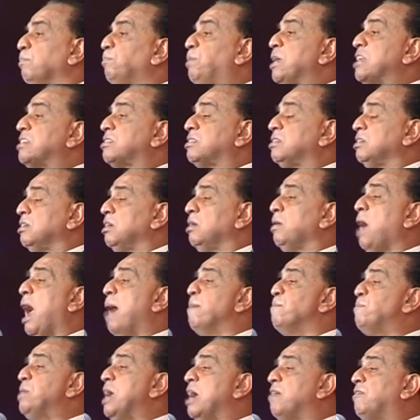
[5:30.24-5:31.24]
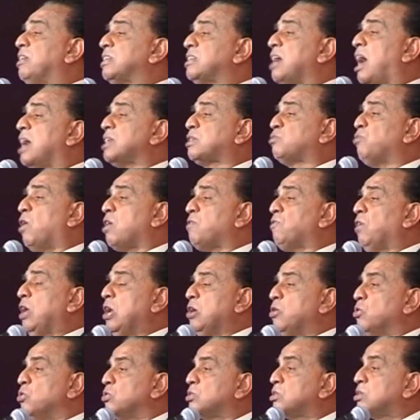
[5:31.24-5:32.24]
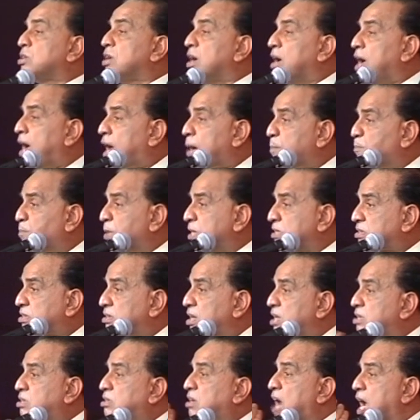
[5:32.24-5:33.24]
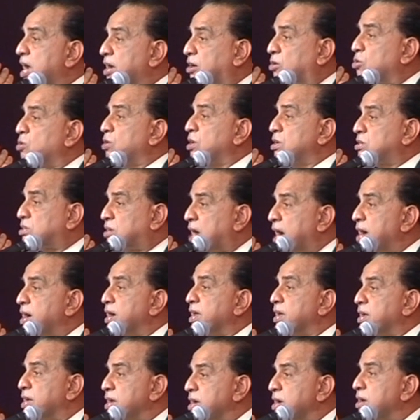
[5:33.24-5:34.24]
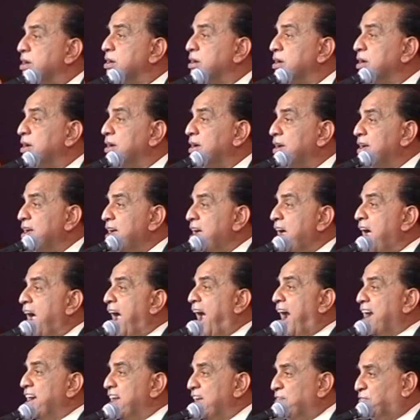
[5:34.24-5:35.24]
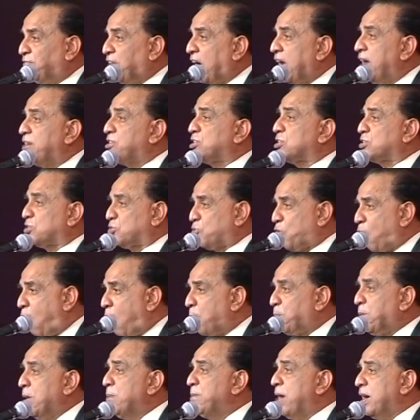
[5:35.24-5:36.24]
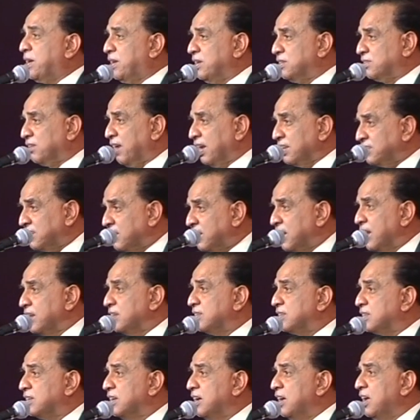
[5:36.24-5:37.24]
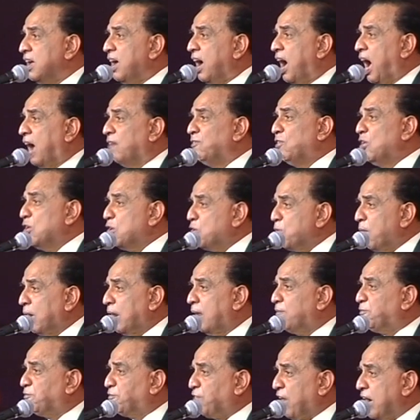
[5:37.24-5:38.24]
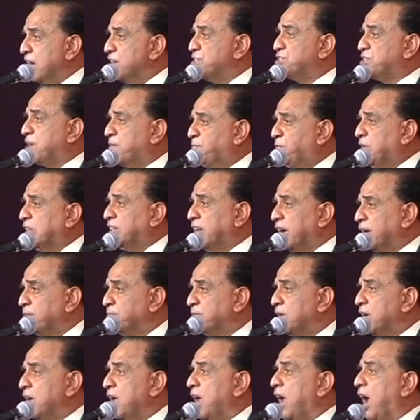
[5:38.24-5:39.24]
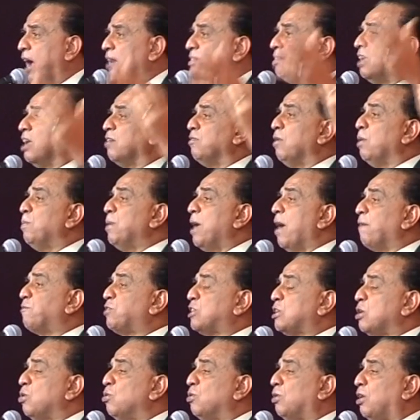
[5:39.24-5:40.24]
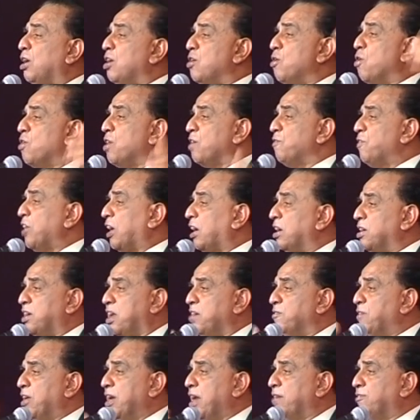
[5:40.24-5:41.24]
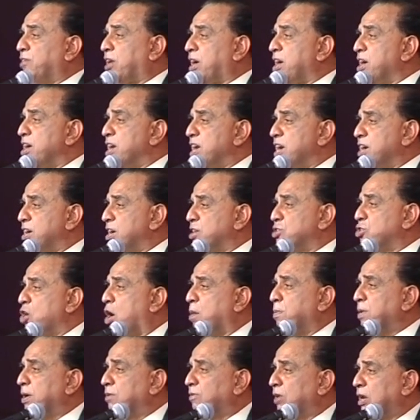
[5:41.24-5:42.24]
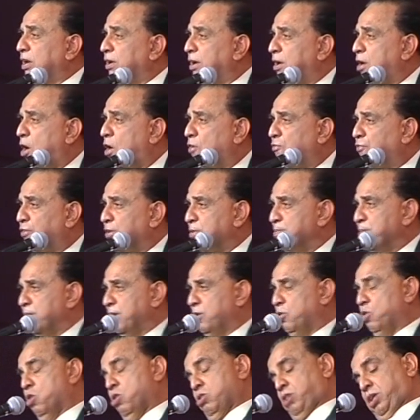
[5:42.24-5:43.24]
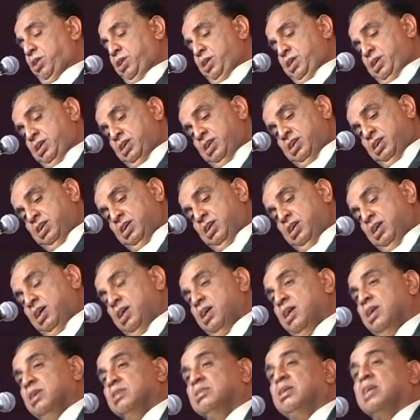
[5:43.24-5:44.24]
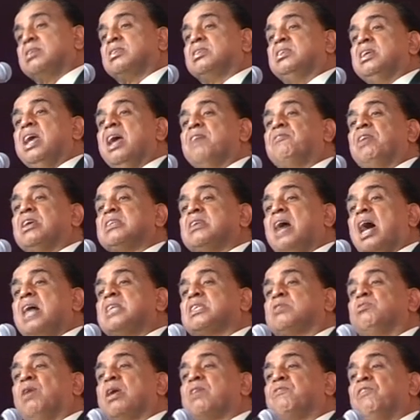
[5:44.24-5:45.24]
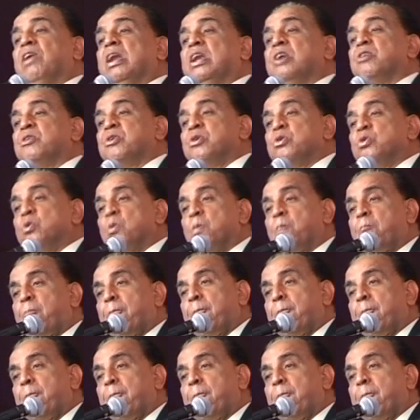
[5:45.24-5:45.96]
MBA was asked, what will you do? Sir, business tycoon is standing here. And if I drop him at his residence, I will develop friendship with him and there will be absolutely no difficulty. Whenever I need a job, he will offer me. Okay. The CA was asked, what will you do?